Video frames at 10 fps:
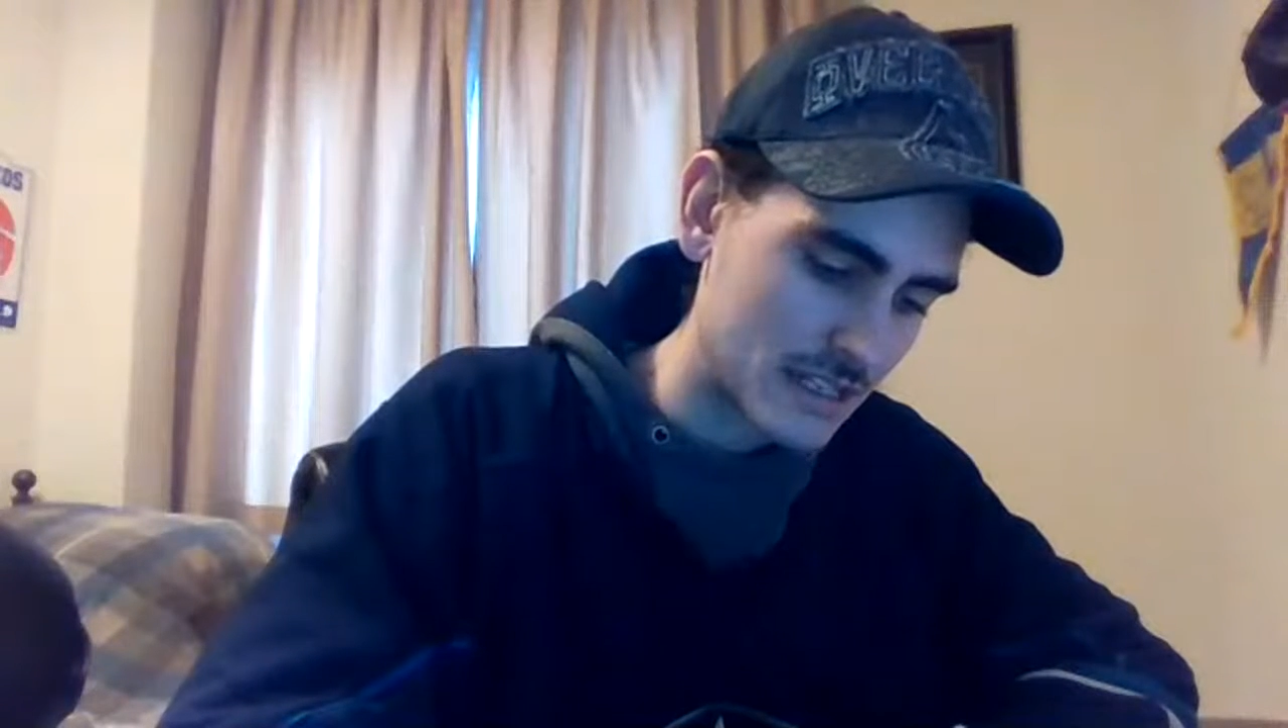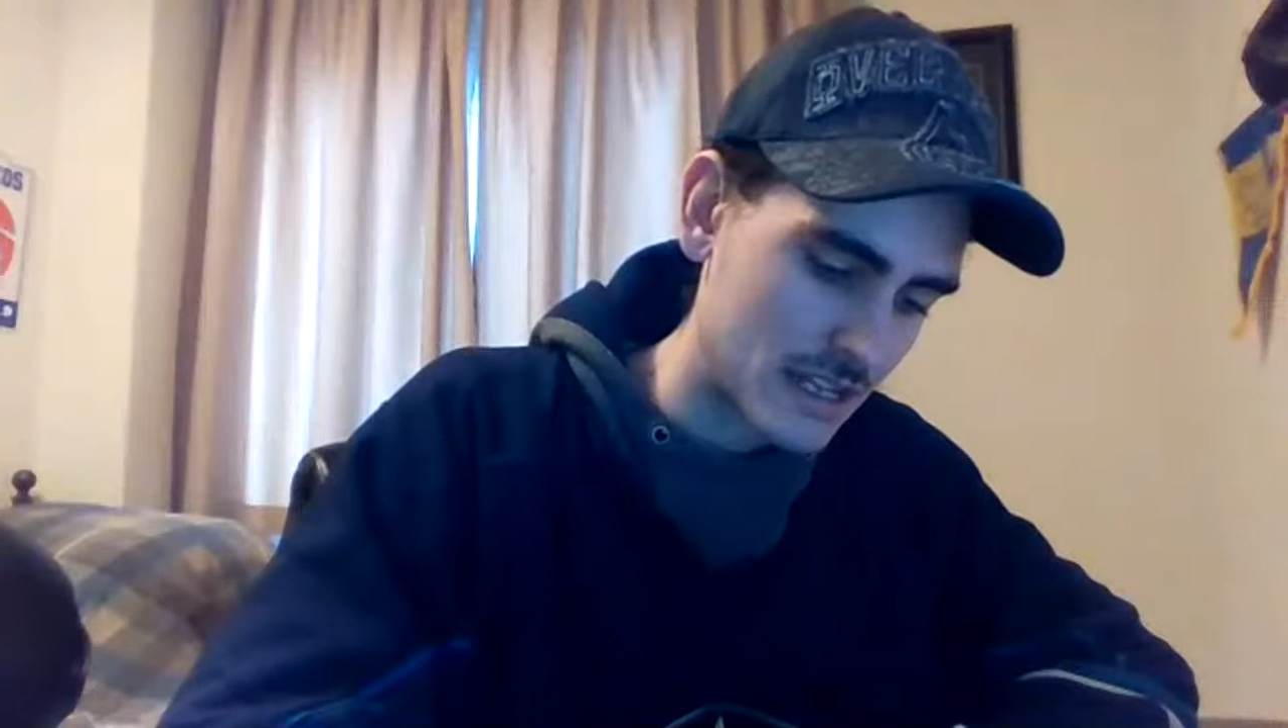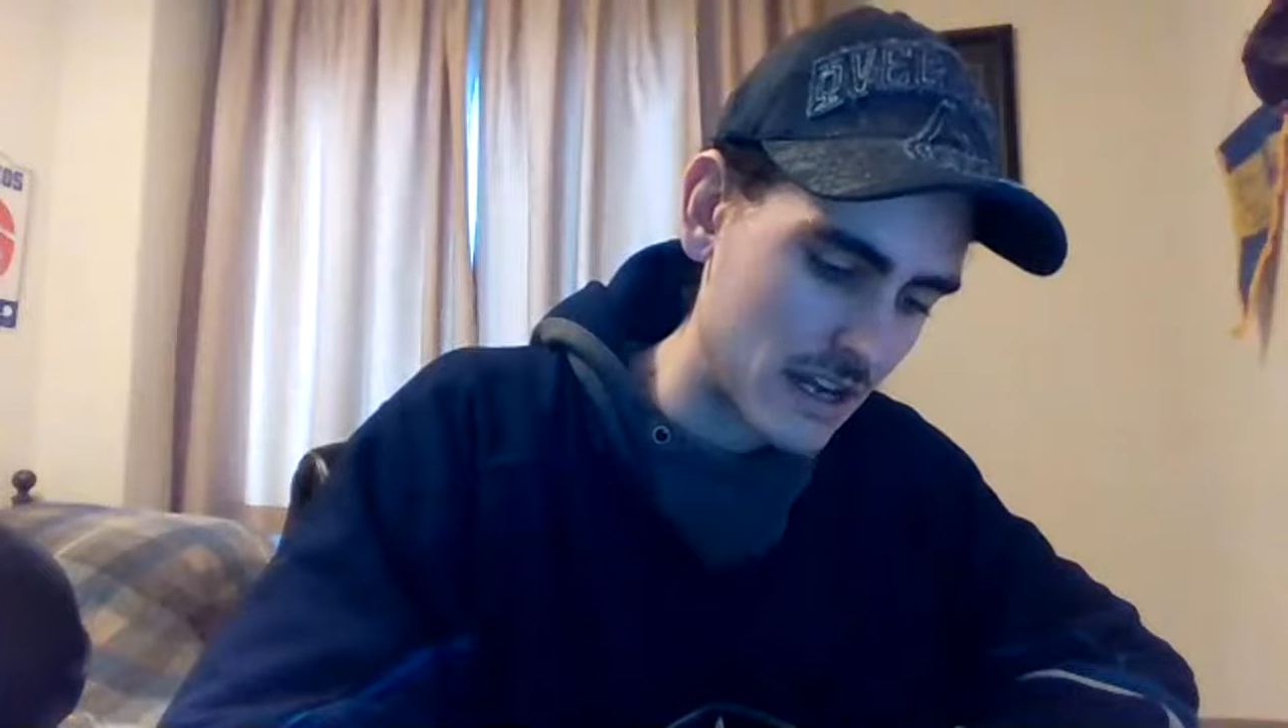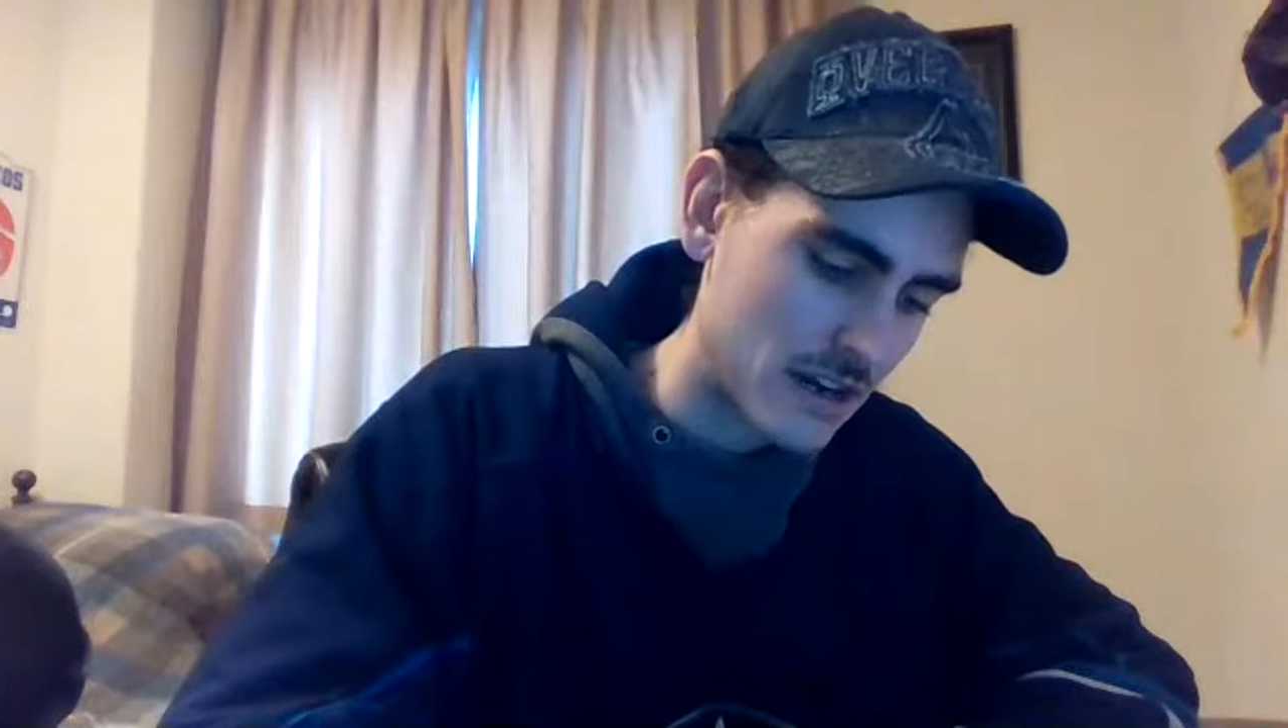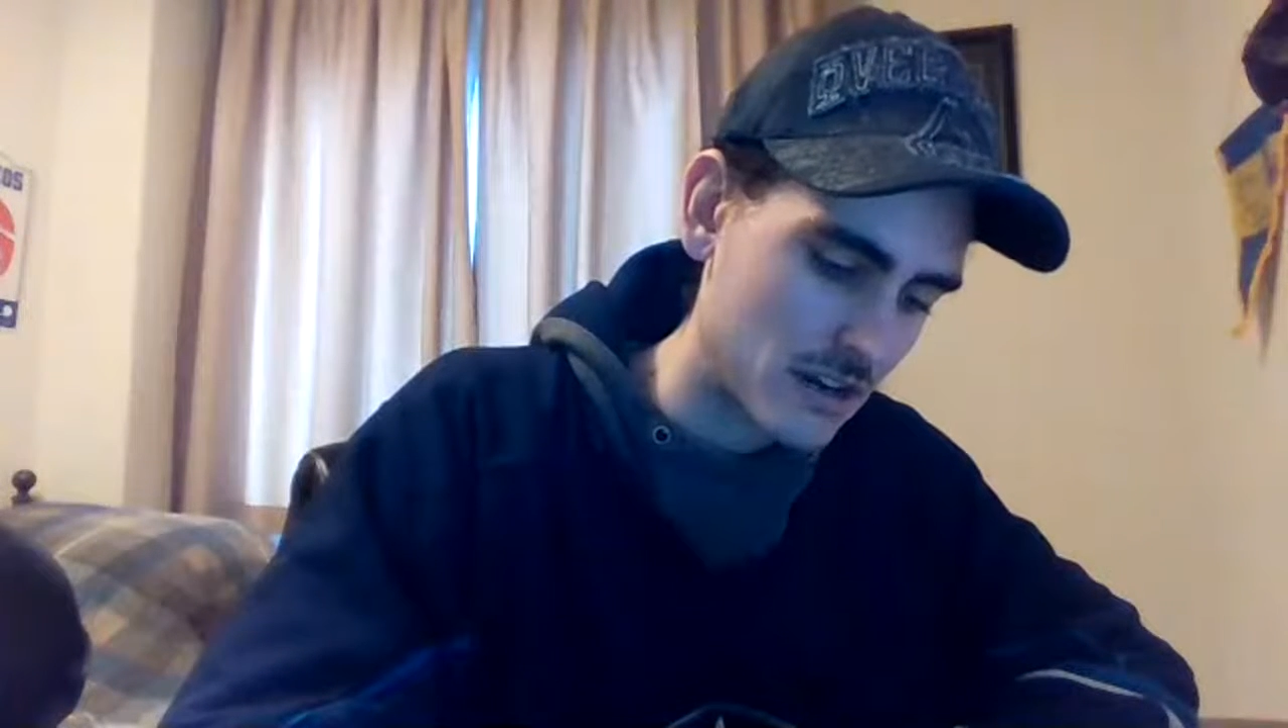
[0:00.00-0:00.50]

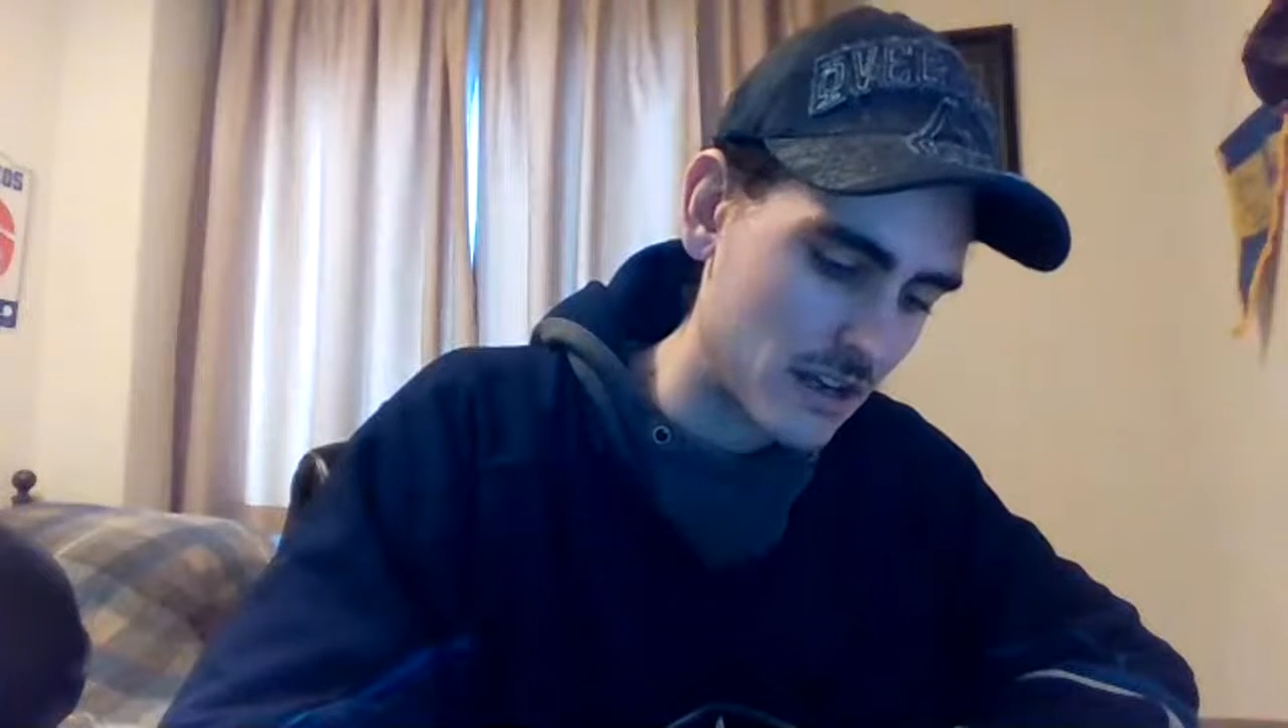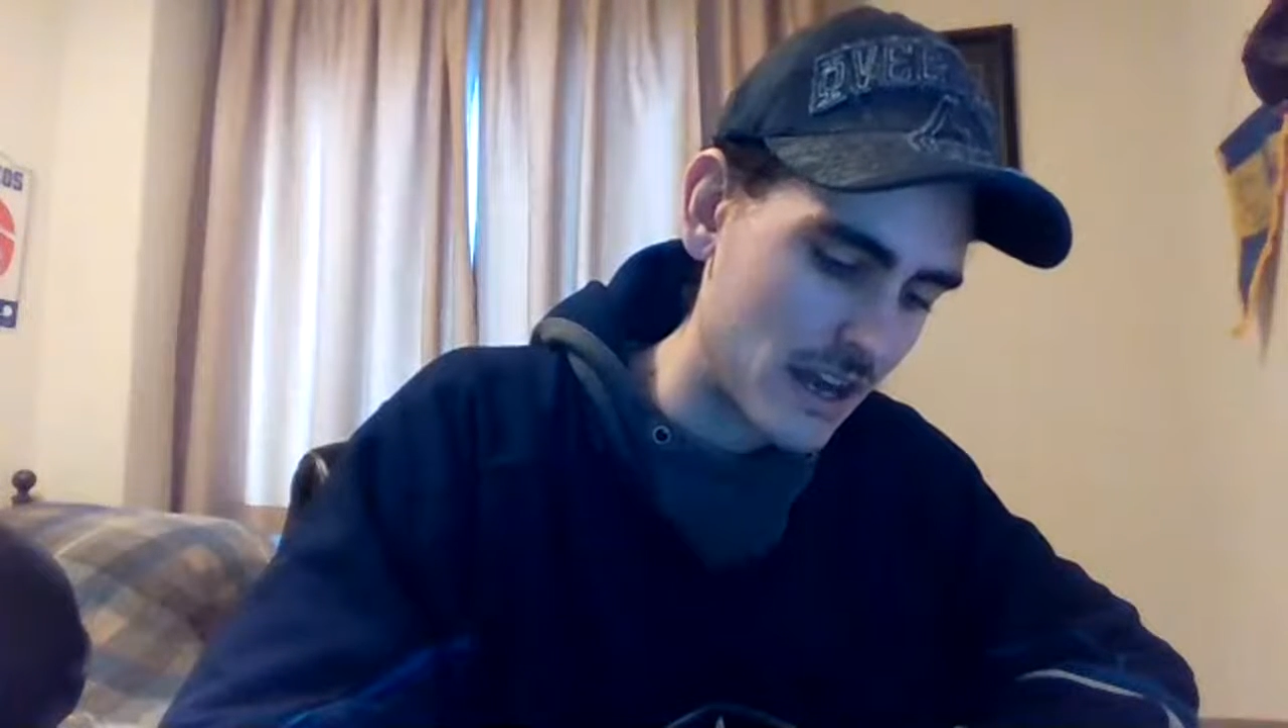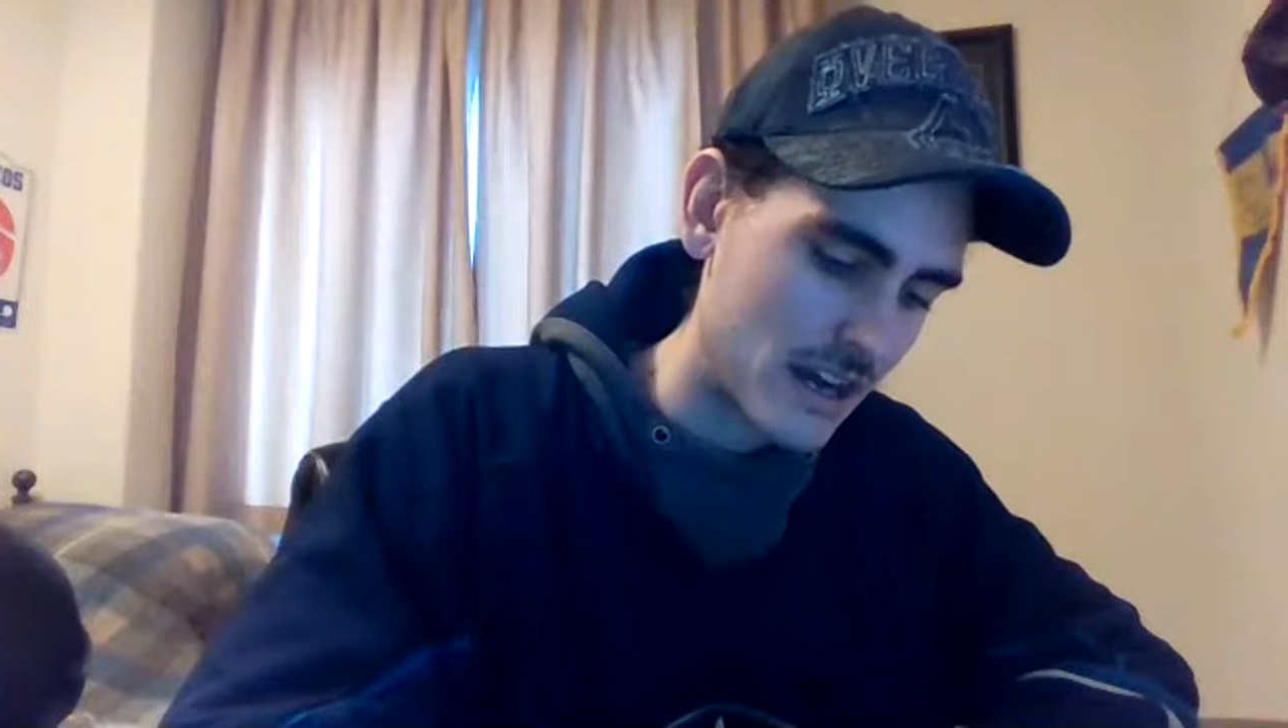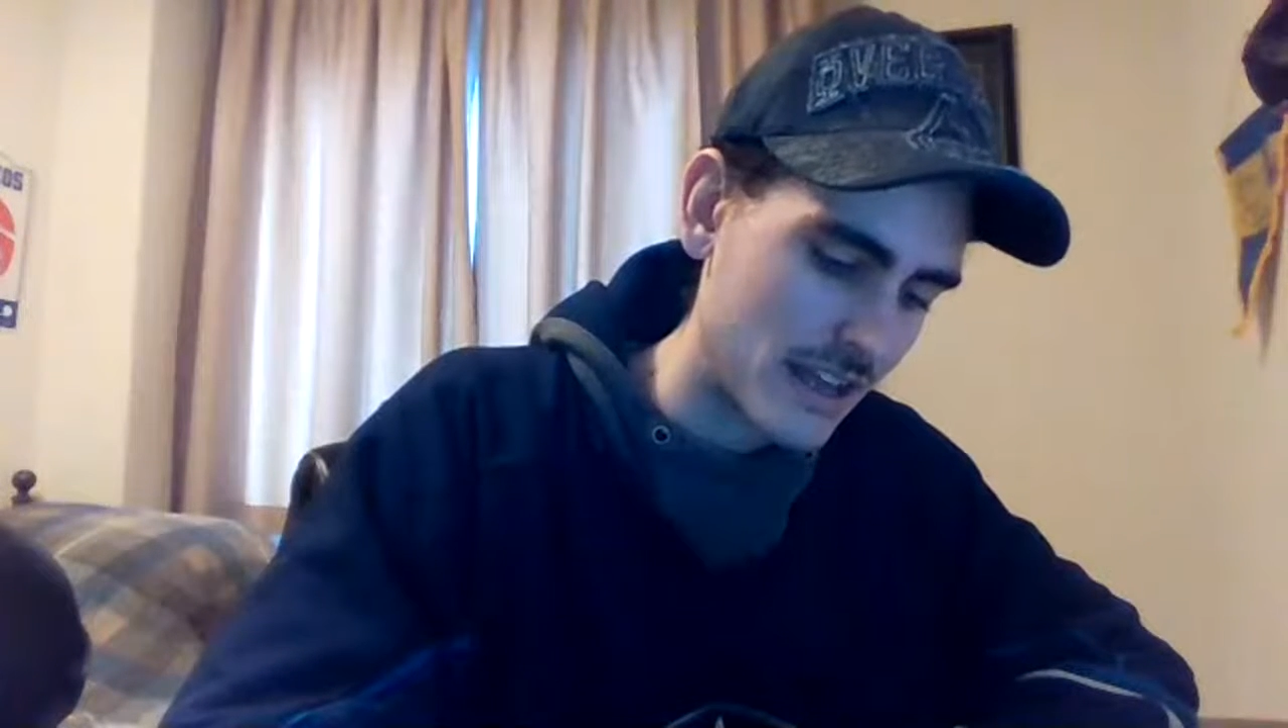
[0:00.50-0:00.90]
Carolina.